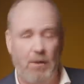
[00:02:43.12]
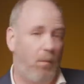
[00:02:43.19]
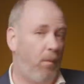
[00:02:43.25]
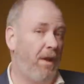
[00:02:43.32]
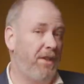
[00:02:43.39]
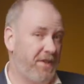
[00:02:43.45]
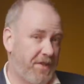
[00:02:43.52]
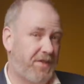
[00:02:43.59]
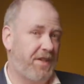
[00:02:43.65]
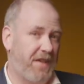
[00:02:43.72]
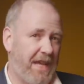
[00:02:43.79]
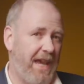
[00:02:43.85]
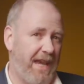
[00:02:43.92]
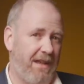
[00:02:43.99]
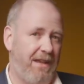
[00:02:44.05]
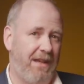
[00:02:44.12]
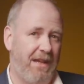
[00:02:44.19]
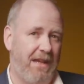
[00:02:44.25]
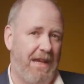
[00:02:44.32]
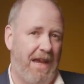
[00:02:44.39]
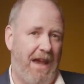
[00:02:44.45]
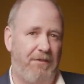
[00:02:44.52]
Once again,
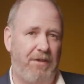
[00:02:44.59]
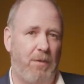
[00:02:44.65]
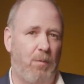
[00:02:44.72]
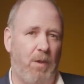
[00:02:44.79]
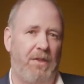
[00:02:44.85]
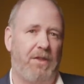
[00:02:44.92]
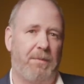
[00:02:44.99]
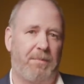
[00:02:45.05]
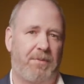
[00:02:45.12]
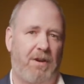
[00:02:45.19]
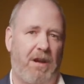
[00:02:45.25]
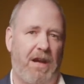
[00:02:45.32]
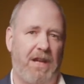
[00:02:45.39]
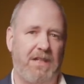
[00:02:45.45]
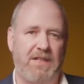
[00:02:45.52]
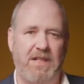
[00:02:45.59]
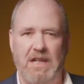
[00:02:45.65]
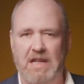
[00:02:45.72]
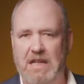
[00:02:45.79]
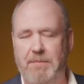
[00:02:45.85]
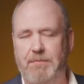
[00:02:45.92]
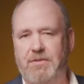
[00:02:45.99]
having won the prize,
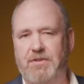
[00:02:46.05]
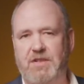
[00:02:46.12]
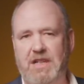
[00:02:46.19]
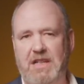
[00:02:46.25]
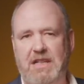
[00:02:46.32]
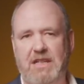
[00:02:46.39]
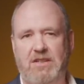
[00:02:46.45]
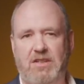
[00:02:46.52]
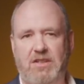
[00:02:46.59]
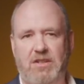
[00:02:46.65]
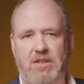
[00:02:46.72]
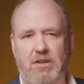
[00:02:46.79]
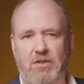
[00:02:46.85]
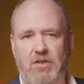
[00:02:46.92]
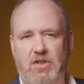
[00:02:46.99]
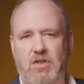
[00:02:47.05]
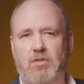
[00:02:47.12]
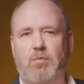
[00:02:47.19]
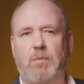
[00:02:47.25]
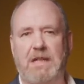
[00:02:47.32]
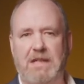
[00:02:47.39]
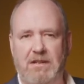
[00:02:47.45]
he proceeded to do
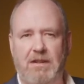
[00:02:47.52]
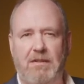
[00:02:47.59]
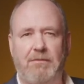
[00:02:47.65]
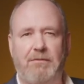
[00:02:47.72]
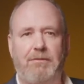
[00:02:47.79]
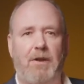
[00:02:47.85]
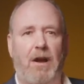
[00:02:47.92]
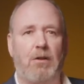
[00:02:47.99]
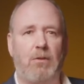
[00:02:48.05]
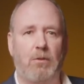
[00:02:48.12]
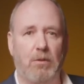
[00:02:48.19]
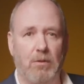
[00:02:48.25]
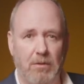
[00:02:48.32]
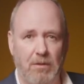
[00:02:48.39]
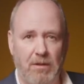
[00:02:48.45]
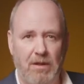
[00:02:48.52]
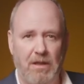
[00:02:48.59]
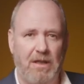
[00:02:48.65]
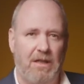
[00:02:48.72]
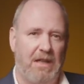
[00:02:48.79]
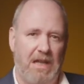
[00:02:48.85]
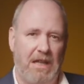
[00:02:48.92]
sweet fuck all.
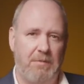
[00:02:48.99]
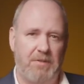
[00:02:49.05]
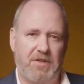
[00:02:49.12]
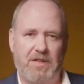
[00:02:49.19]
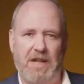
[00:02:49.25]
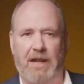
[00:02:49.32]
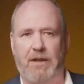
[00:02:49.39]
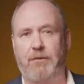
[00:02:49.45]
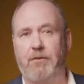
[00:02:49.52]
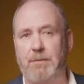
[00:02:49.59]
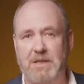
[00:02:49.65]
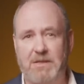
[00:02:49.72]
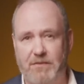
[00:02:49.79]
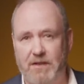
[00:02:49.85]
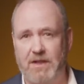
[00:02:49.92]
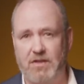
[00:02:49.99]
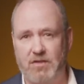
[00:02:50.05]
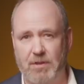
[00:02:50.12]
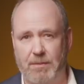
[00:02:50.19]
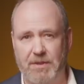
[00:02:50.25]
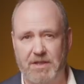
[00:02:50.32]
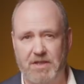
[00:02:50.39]
He was sacked from his first
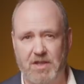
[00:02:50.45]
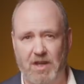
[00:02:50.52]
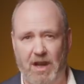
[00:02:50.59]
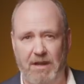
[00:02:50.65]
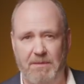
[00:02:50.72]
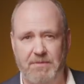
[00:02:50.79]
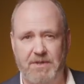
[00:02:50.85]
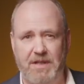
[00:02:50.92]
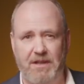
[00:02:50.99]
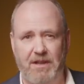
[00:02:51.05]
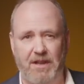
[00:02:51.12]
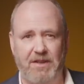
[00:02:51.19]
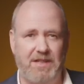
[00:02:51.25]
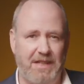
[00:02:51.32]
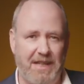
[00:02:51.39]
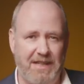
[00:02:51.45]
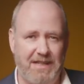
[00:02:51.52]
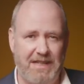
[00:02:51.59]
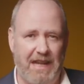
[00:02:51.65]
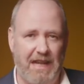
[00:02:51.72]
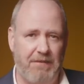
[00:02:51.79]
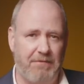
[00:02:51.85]
job at the Times in
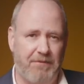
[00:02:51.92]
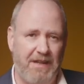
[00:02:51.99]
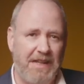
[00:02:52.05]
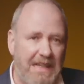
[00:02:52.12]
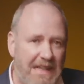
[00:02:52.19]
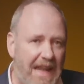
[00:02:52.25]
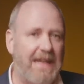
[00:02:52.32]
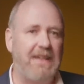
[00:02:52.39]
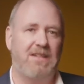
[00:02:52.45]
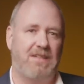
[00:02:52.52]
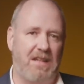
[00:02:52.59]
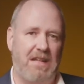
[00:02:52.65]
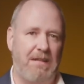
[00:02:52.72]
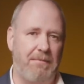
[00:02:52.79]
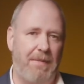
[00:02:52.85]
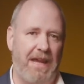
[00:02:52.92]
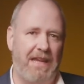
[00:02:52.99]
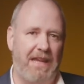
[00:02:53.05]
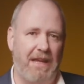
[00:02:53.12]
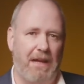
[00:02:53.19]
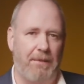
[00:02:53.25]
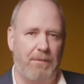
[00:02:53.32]
1988 for lazily
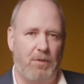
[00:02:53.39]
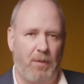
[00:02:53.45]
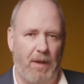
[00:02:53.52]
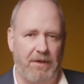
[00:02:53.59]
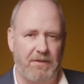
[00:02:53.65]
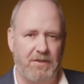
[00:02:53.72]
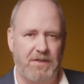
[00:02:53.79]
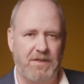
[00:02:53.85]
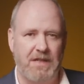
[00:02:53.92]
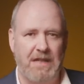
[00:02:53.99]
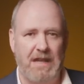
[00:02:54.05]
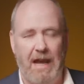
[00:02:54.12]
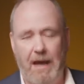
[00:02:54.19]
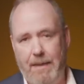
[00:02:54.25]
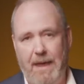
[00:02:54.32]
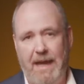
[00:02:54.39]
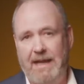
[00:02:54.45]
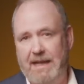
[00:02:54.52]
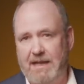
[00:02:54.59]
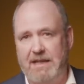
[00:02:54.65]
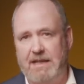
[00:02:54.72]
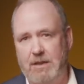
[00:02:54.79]
making up quotes and then
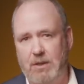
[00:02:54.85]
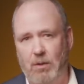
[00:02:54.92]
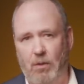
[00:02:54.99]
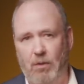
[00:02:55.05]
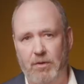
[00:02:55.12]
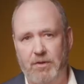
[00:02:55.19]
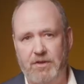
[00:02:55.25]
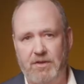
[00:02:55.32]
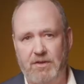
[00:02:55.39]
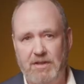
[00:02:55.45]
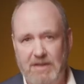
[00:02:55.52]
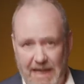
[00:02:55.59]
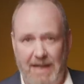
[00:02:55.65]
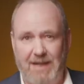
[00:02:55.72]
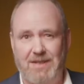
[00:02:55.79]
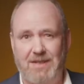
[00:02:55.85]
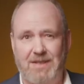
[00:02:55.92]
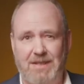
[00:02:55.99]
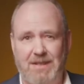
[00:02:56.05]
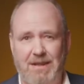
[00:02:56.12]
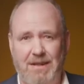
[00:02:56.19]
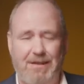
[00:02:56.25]
getting caught. Yes,